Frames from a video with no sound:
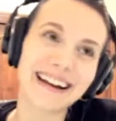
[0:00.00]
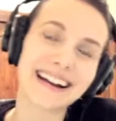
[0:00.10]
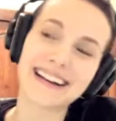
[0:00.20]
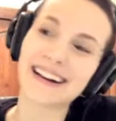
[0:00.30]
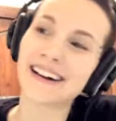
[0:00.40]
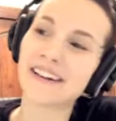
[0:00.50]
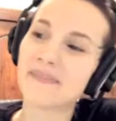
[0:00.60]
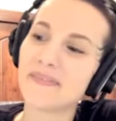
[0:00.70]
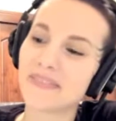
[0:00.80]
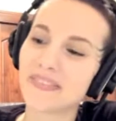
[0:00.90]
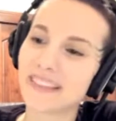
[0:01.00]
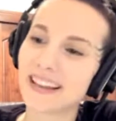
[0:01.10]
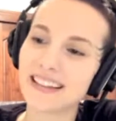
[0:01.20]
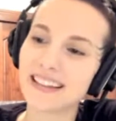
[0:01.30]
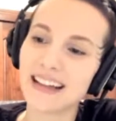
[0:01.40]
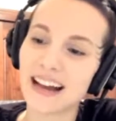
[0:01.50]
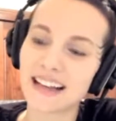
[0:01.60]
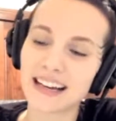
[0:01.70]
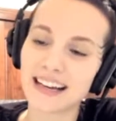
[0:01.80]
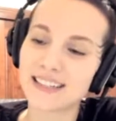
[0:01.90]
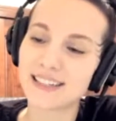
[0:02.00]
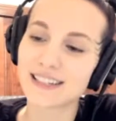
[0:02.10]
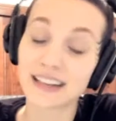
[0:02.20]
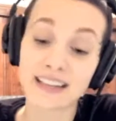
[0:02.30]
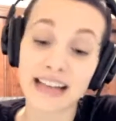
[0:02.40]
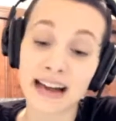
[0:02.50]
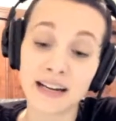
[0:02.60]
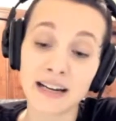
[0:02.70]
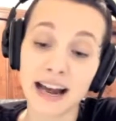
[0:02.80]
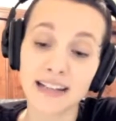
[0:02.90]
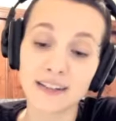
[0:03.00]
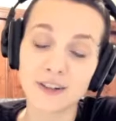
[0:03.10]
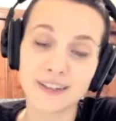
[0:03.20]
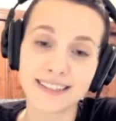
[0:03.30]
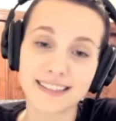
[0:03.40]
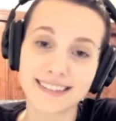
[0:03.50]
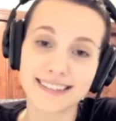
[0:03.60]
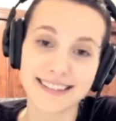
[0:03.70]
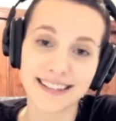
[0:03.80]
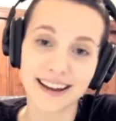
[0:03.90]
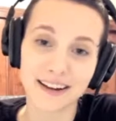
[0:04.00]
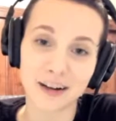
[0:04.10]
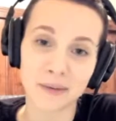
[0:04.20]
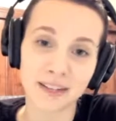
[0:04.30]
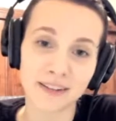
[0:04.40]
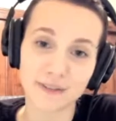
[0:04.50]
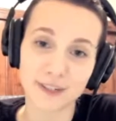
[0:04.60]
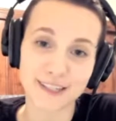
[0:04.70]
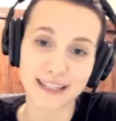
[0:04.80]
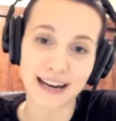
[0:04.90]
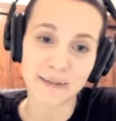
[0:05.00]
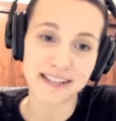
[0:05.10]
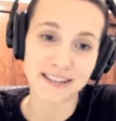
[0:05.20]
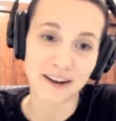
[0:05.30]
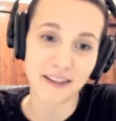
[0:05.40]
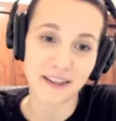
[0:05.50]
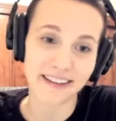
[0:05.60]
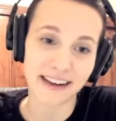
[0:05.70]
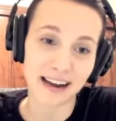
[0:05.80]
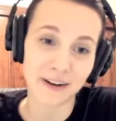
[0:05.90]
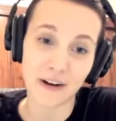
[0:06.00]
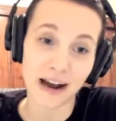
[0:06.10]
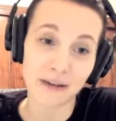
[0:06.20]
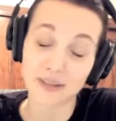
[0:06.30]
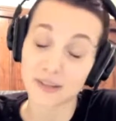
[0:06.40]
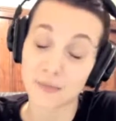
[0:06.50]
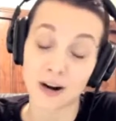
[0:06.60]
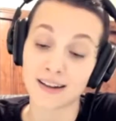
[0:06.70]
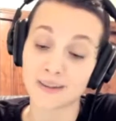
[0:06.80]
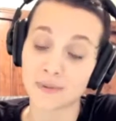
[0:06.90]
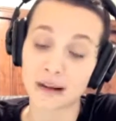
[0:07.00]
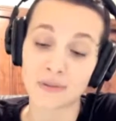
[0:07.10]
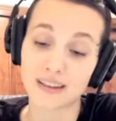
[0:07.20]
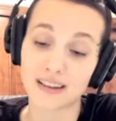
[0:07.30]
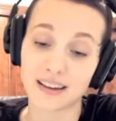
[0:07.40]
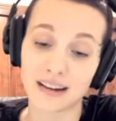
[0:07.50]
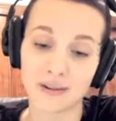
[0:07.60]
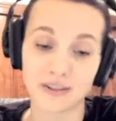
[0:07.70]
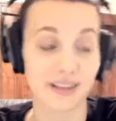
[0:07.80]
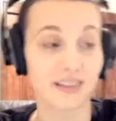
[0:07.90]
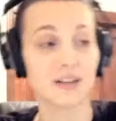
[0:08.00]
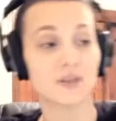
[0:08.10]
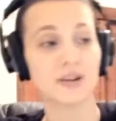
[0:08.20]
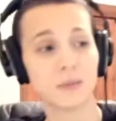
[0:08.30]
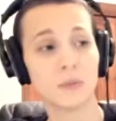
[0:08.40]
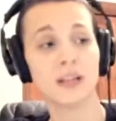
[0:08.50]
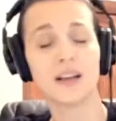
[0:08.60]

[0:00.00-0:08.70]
like, I just, like, because I literally didn't see that coming the first time I saw that. Like, I don't know, I was surprised when I was a kid. I was like, they tricked me.